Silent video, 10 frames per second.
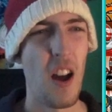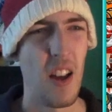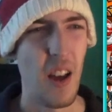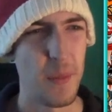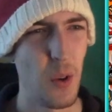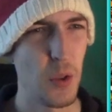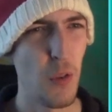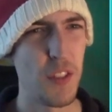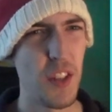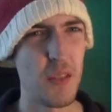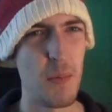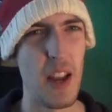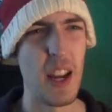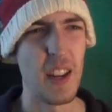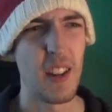I'm not sure if it's just
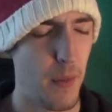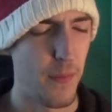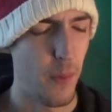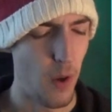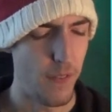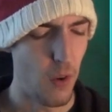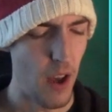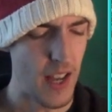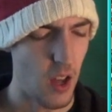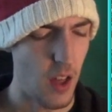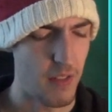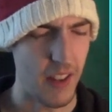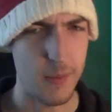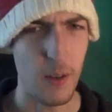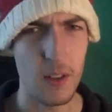me, but for any other
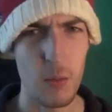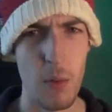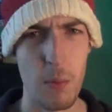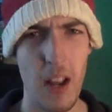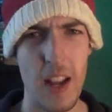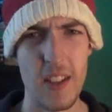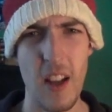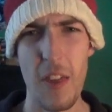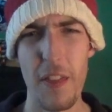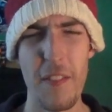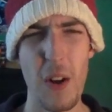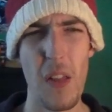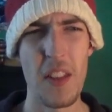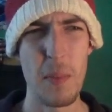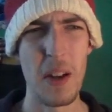Xbox One players, I feel like
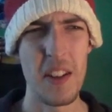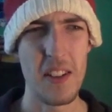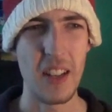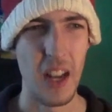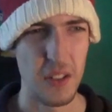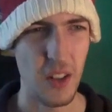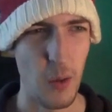this ability is glitched in Garden